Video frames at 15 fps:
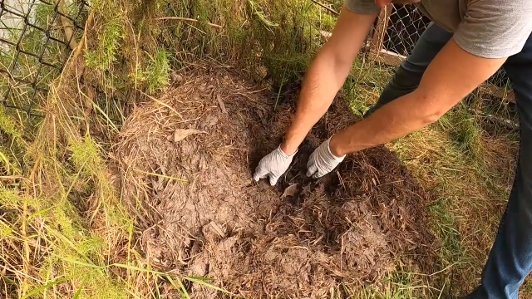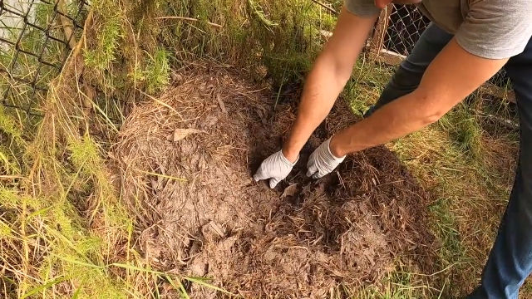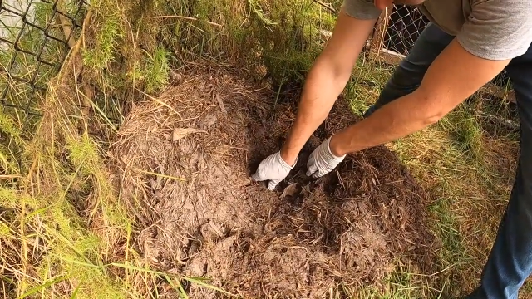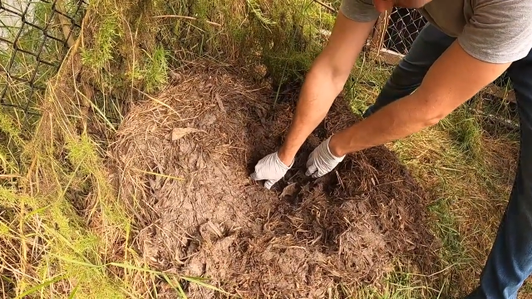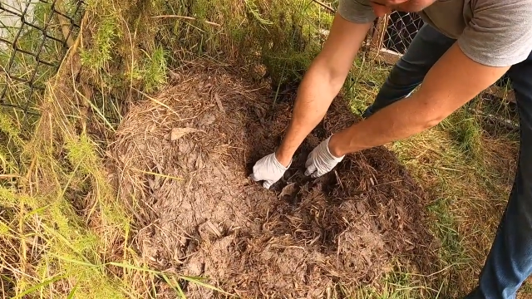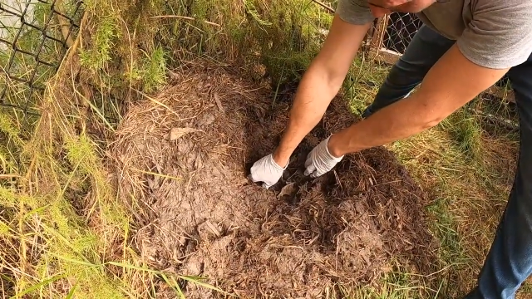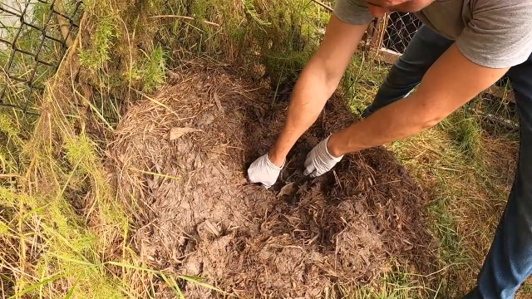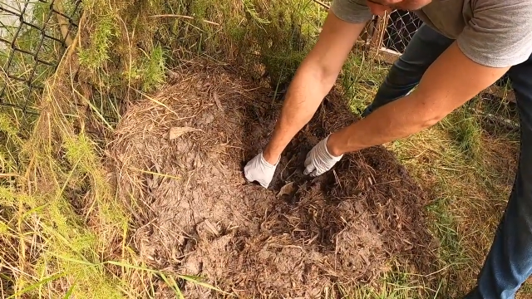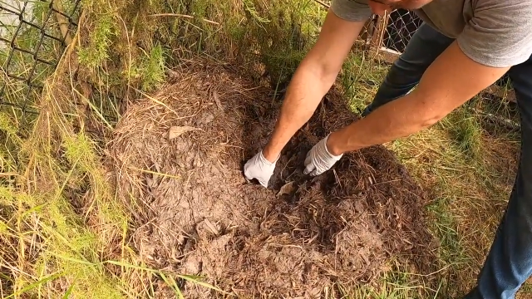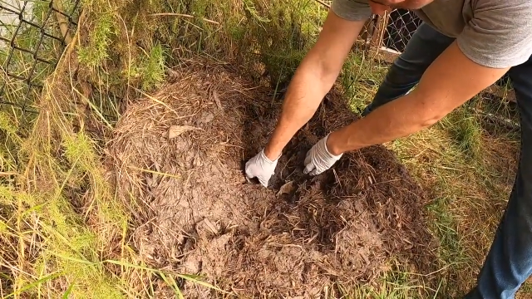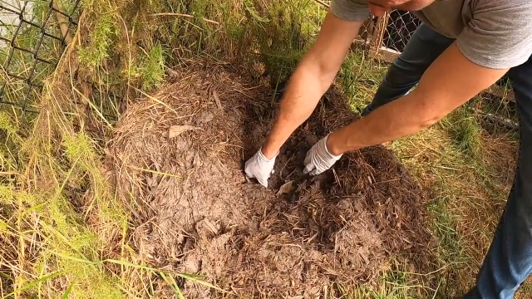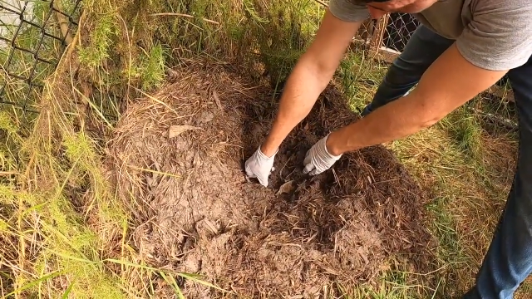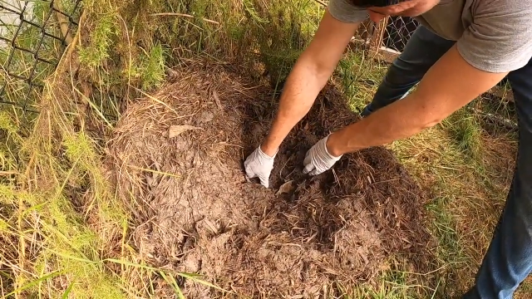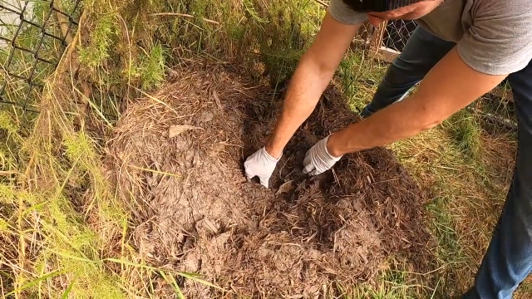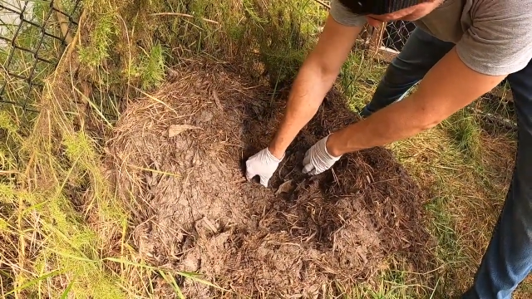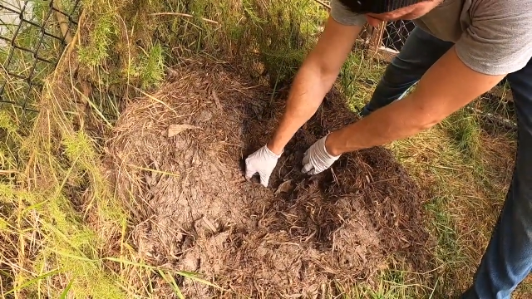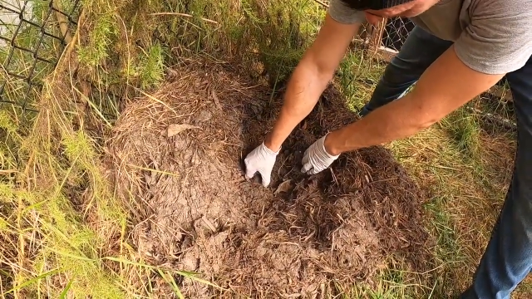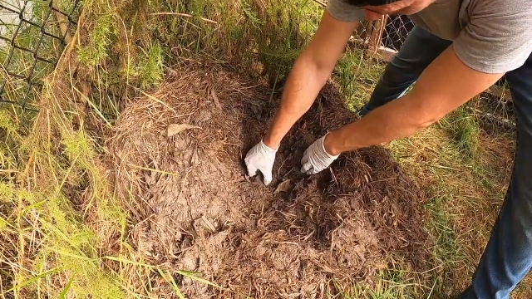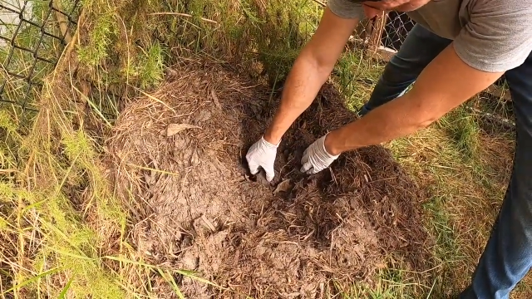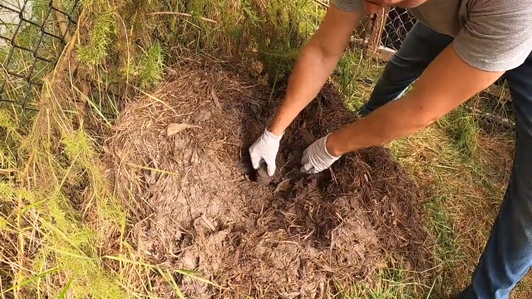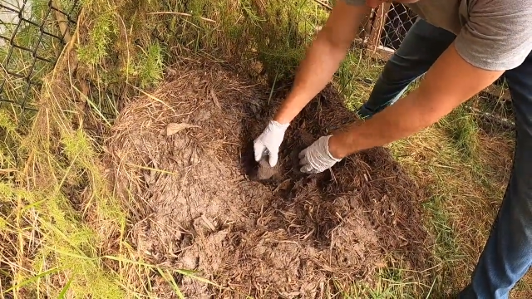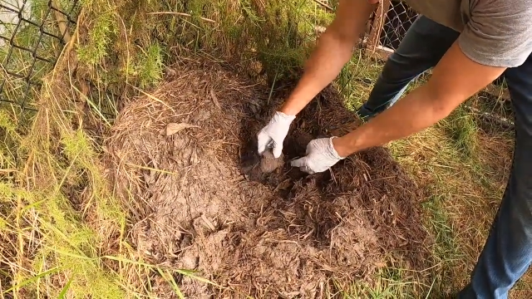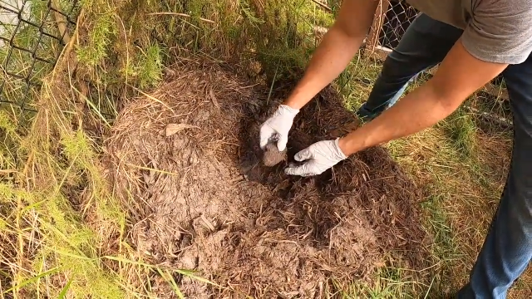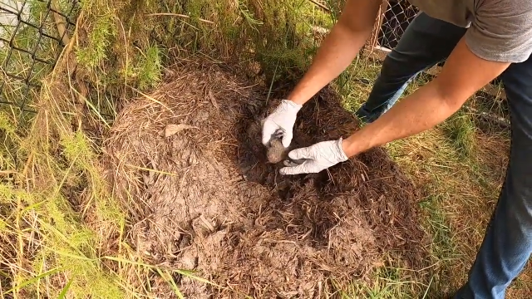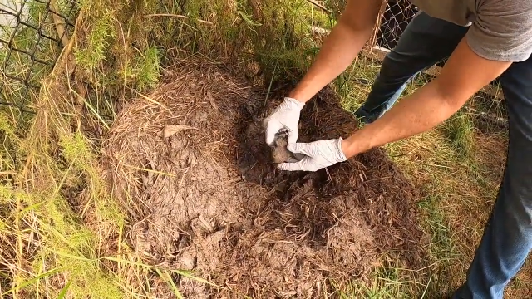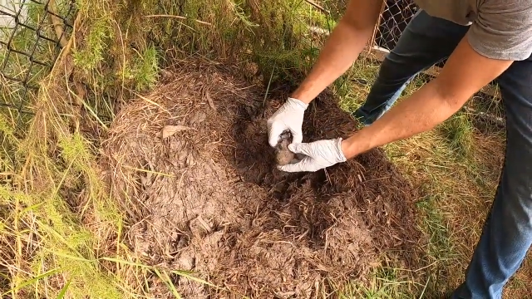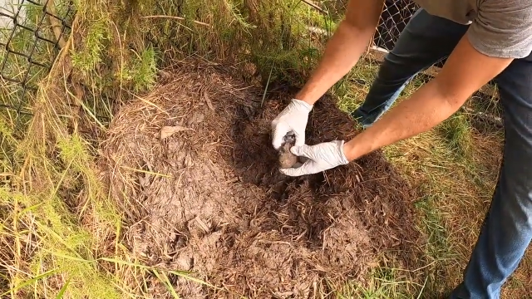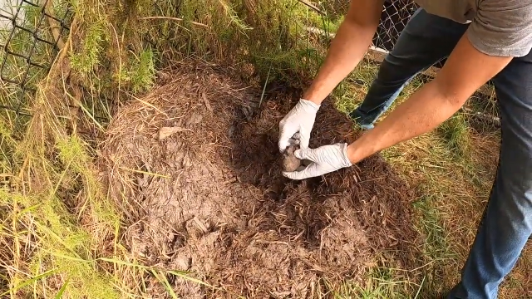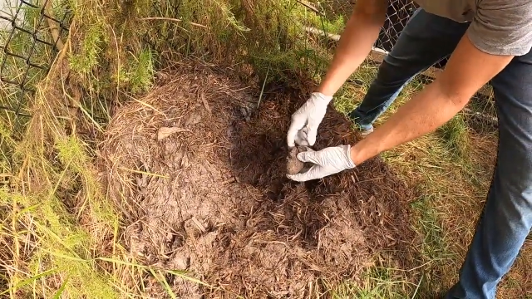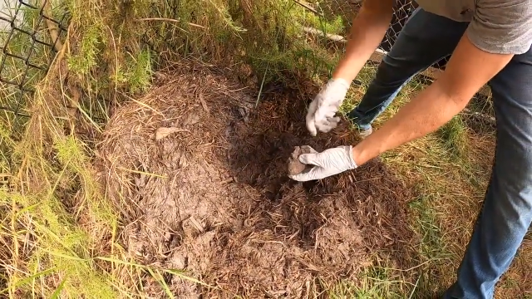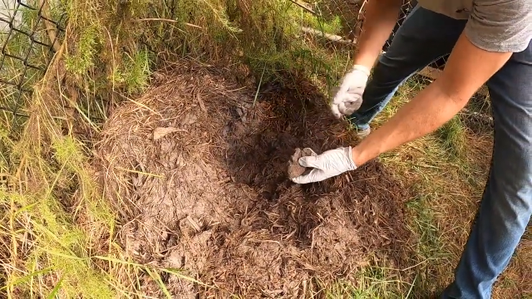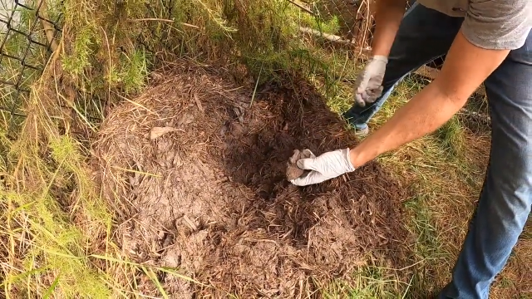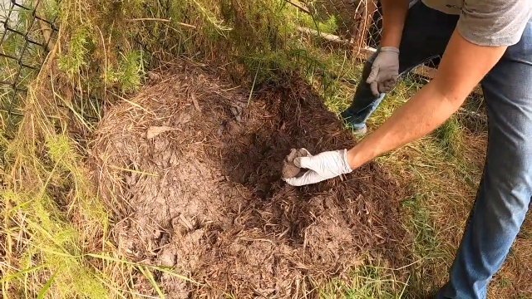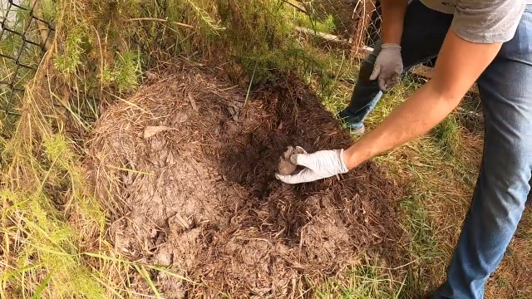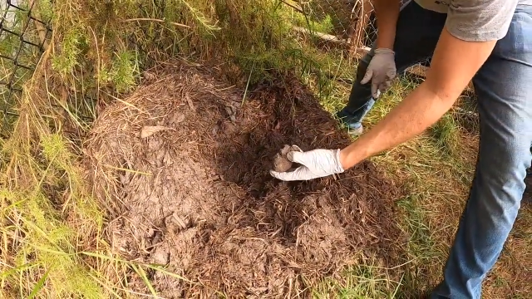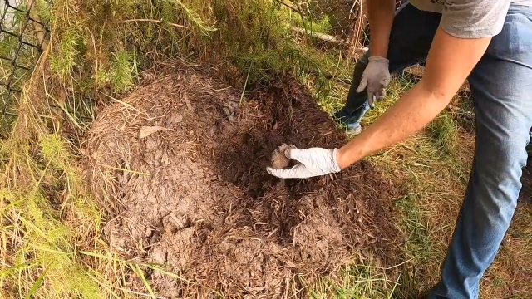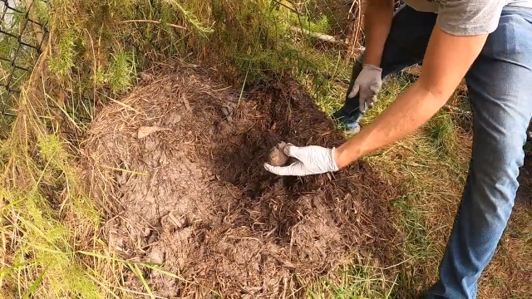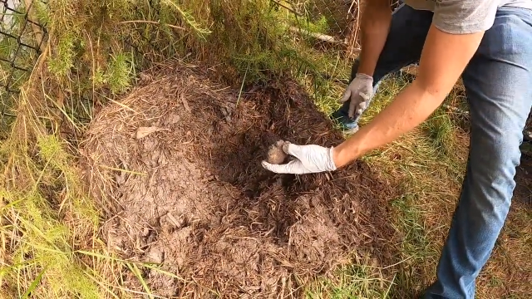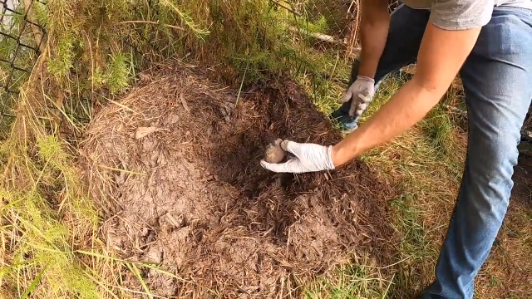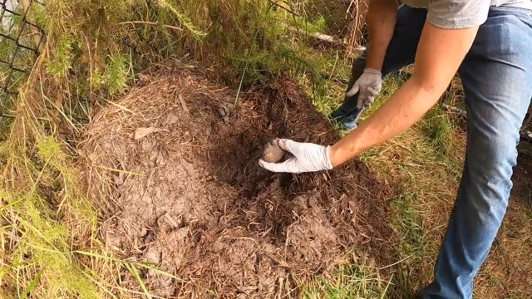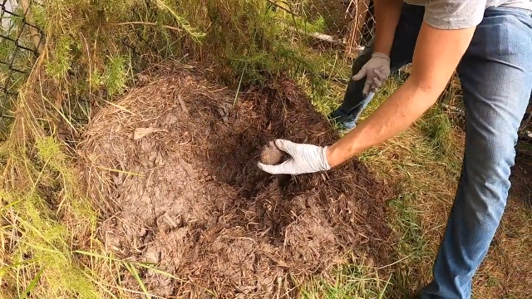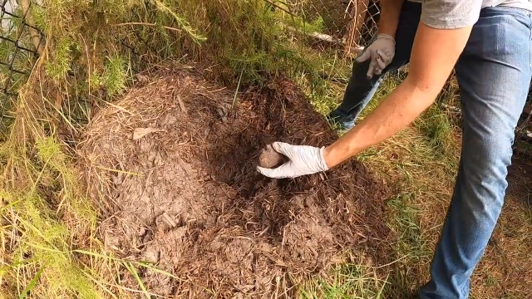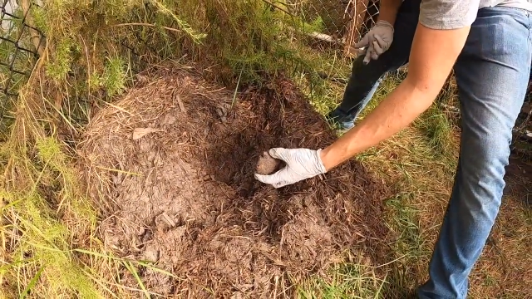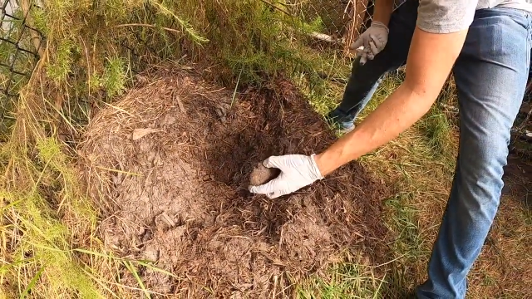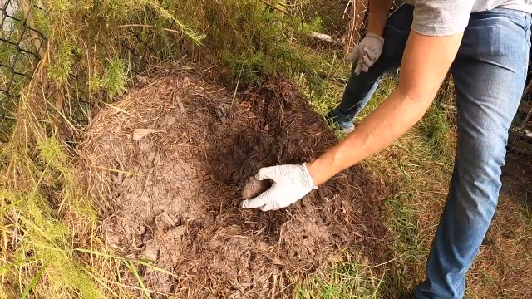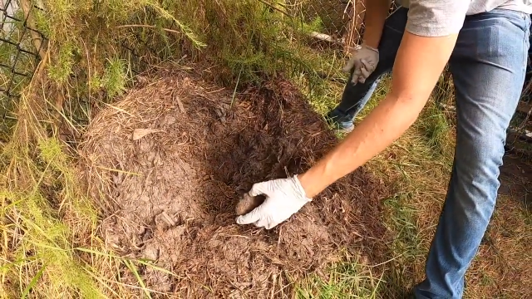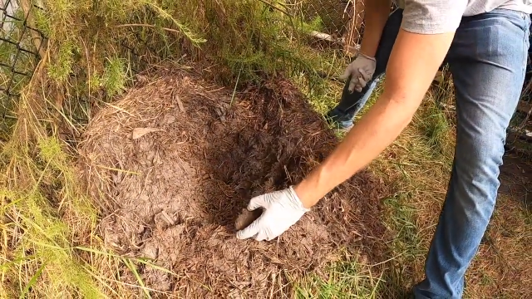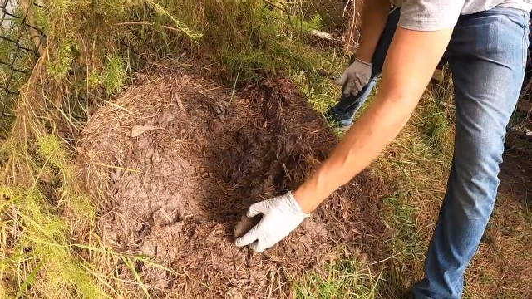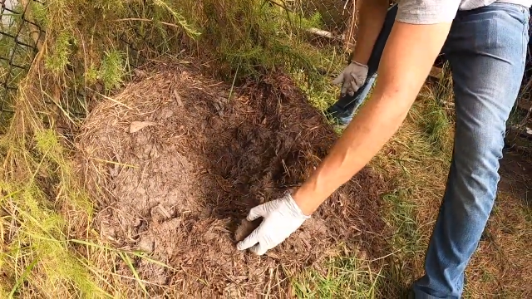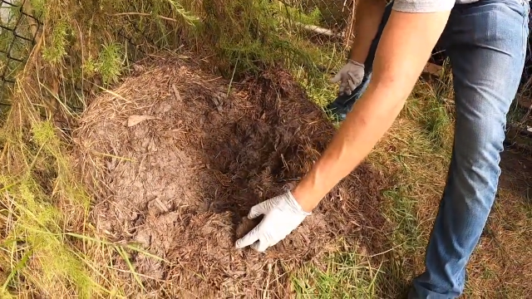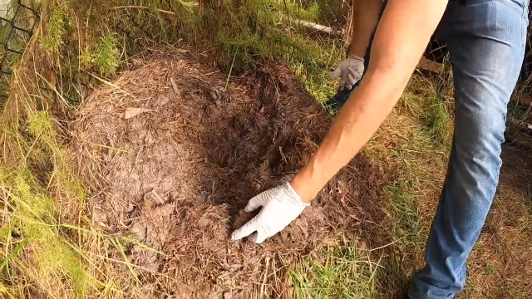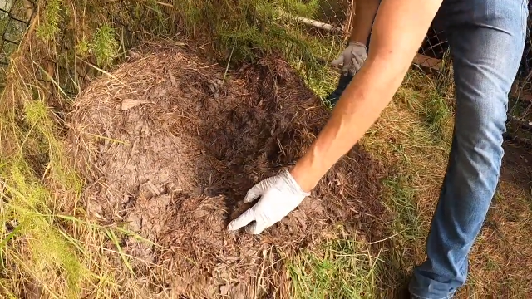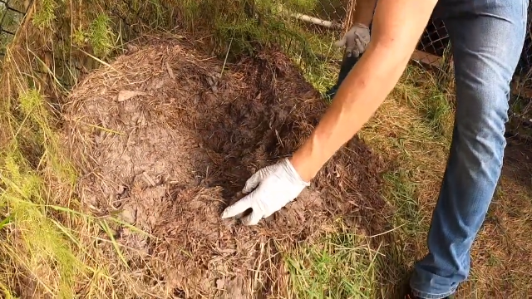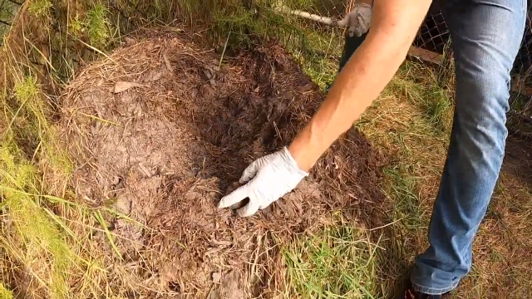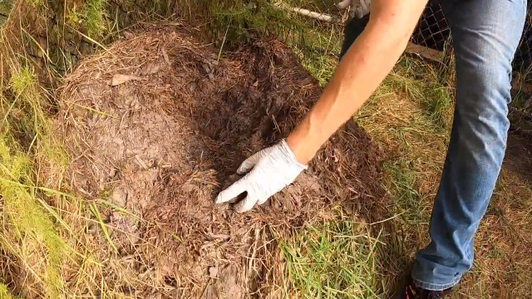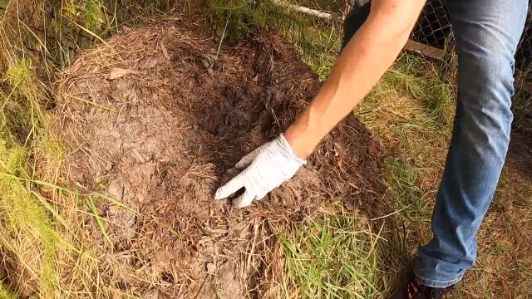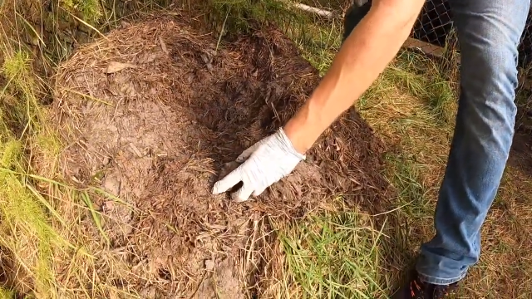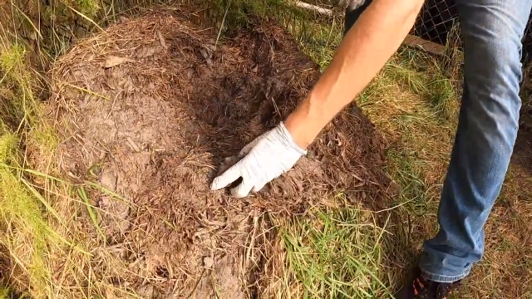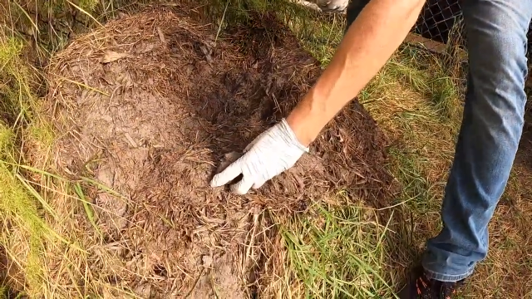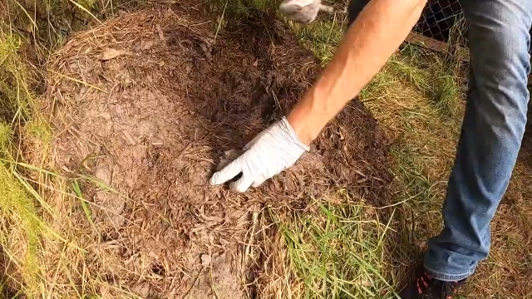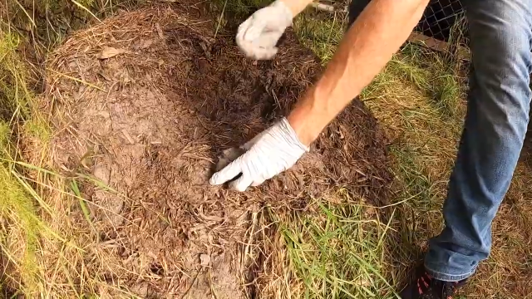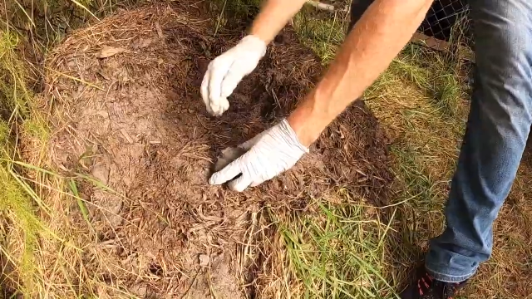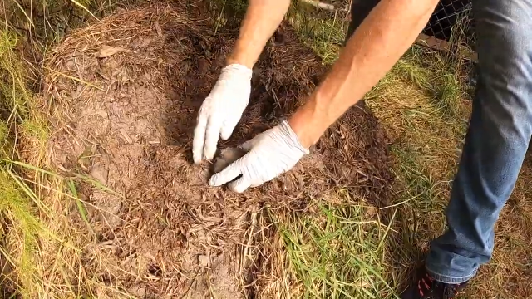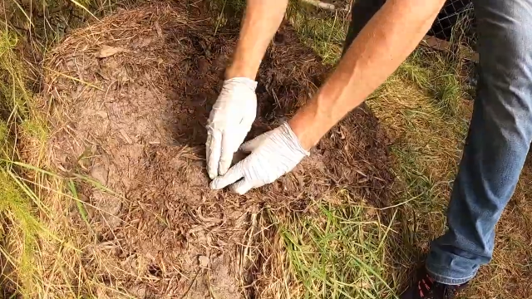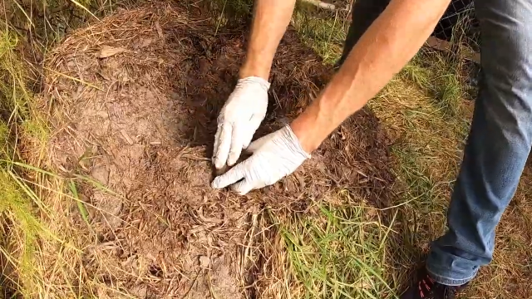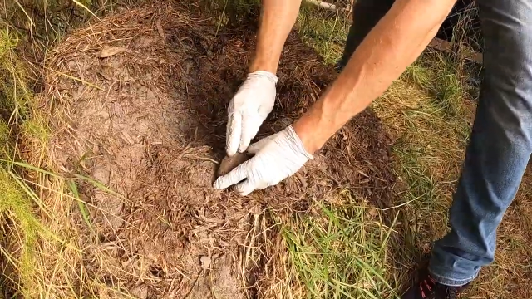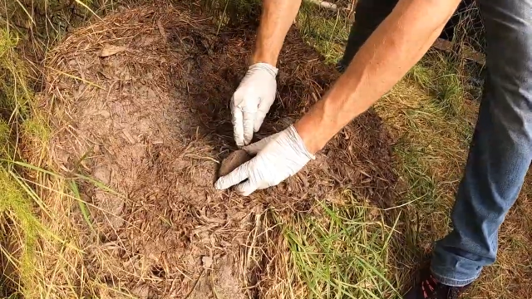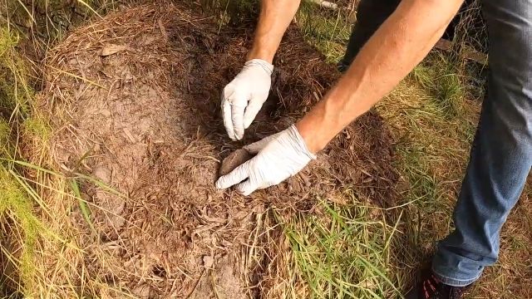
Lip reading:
No face is visible, so there are no lips to read.